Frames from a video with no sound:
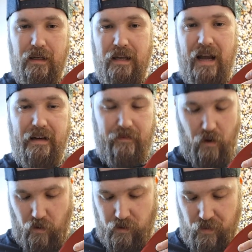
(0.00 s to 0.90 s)
Kind of
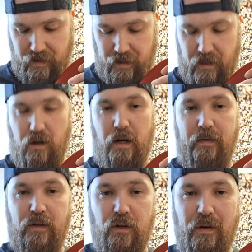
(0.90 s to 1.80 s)
goes with the
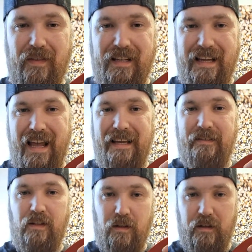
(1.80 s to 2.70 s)
curvature of the neck
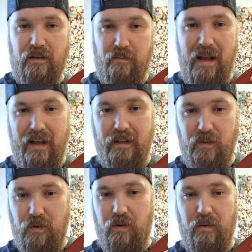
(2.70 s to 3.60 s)
so that there's a balance
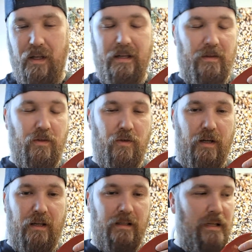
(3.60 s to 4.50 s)
when you're playing the
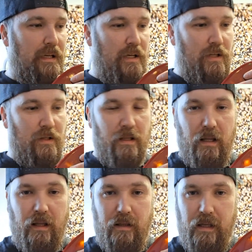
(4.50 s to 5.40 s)
strings.
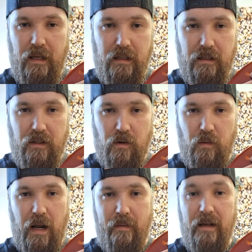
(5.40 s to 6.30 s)
These
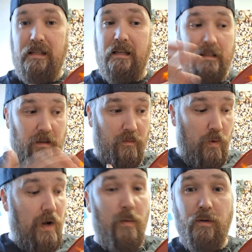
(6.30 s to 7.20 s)
ceramics, and at some
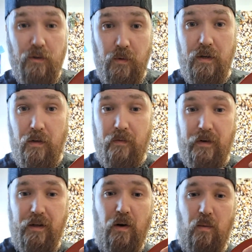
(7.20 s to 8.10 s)
point we'll do another
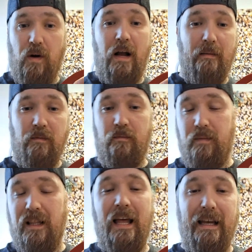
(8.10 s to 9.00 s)
video where I'm
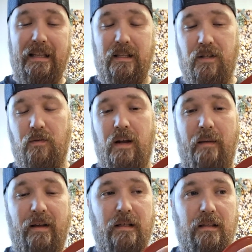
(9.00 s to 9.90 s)
playing the
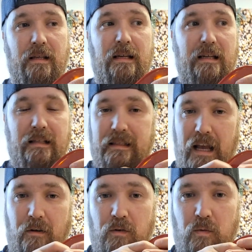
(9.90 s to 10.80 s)
ceramics,
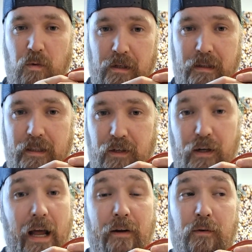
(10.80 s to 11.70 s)
sound really
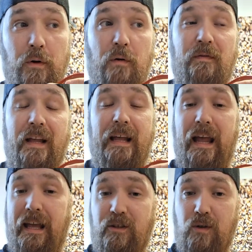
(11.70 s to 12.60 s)
good. I don't know if they
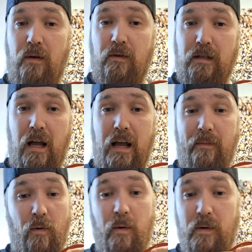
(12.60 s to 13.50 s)
aged over
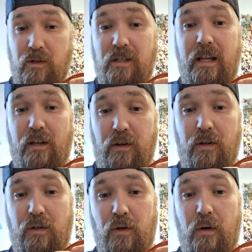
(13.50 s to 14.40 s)
time or it was just a good
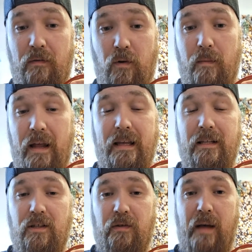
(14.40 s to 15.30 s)
year for making
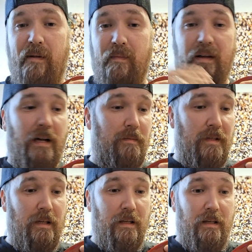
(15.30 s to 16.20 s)
ceramic pickups.
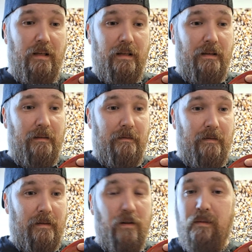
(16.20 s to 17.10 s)

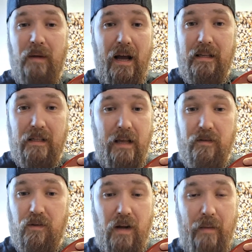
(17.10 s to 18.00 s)
You can buy a set of
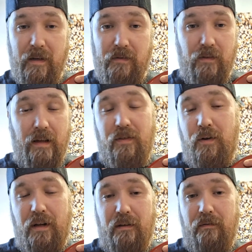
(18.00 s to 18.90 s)
ceramics for like
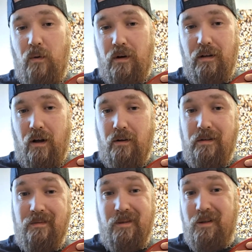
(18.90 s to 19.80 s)
$30, $40,
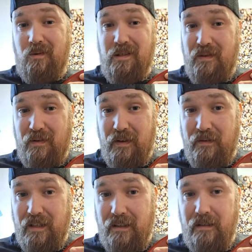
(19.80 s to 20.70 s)
some good ones for
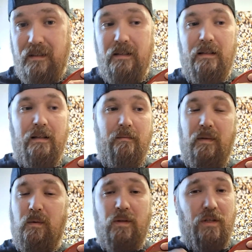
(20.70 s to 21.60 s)
$50.
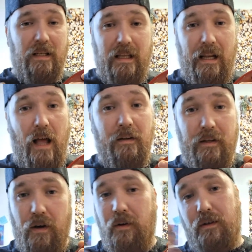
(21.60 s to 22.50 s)
But once you hit that on the
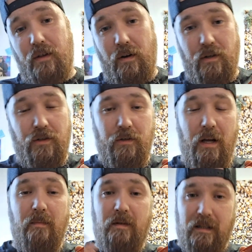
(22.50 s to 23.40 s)
go, you're starting to shoot
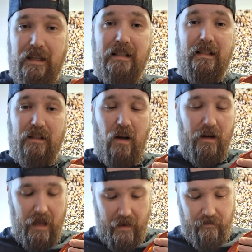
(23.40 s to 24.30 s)
up because that's a
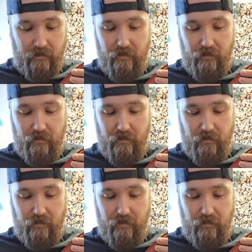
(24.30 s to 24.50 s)
sought-out